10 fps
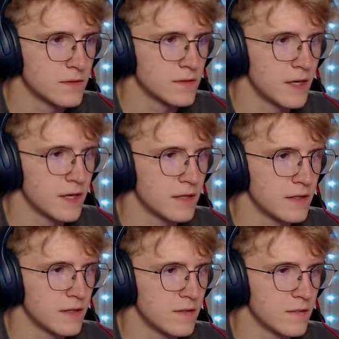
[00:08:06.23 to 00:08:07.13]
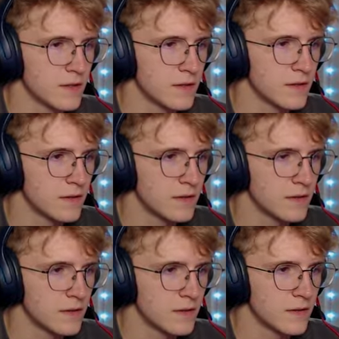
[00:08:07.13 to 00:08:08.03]
You're not gonna eat me?
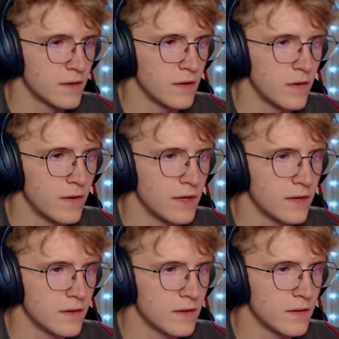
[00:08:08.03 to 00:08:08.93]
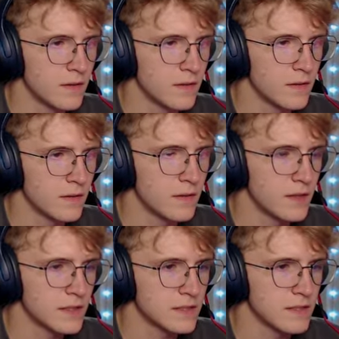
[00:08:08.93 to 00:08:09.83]
Oh, wait.
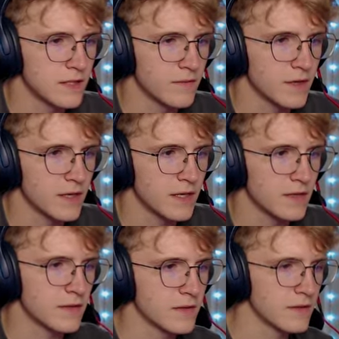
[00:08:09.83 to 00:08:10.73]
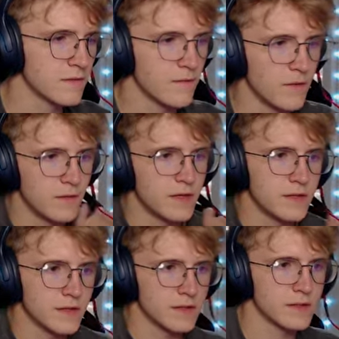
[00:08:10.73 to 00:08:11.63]
That's the thing, but I can't hold
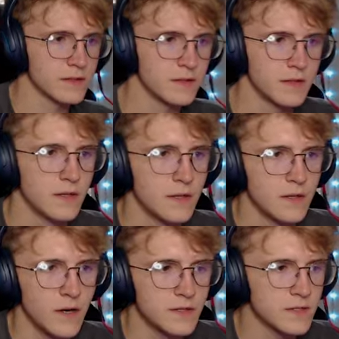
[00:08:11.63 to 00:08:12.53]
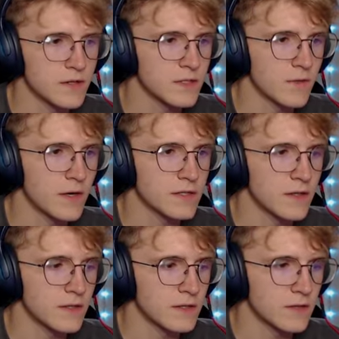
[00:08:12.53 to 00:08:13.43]
anything else. Alright, so this is where I
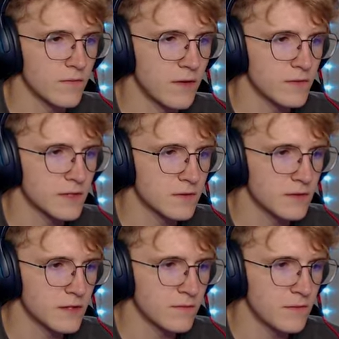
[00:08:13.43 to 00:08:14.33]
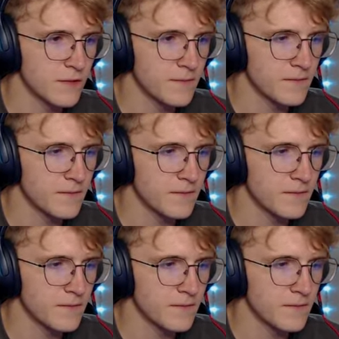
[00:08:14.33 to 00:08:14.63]
started, so maybe this will lead me...